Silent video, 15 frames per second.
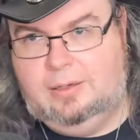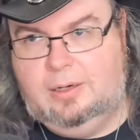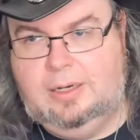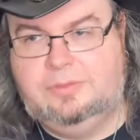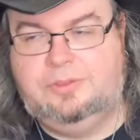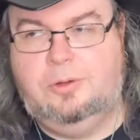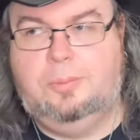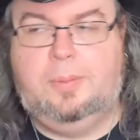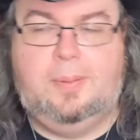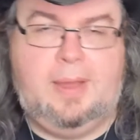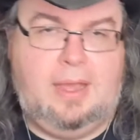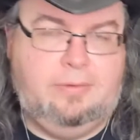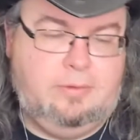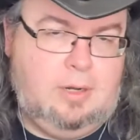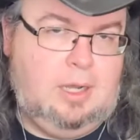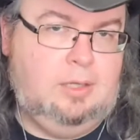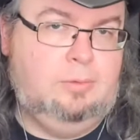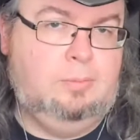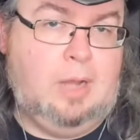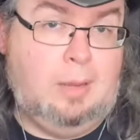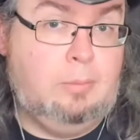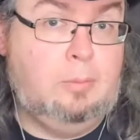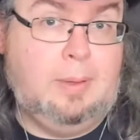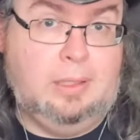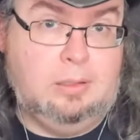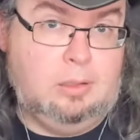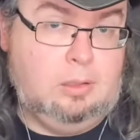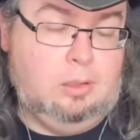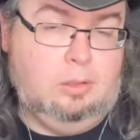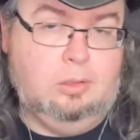unless you're prepared for a humble
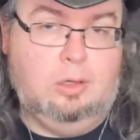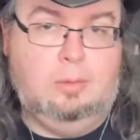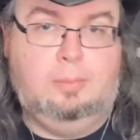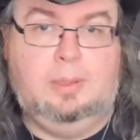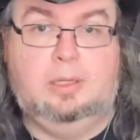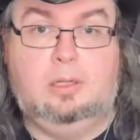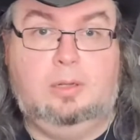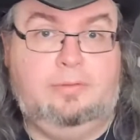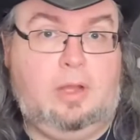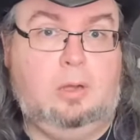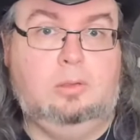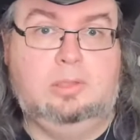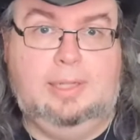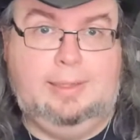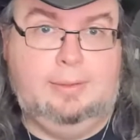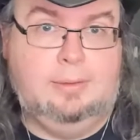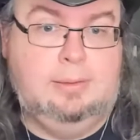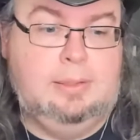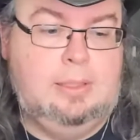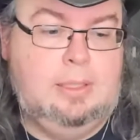bundle or a bundle of holding,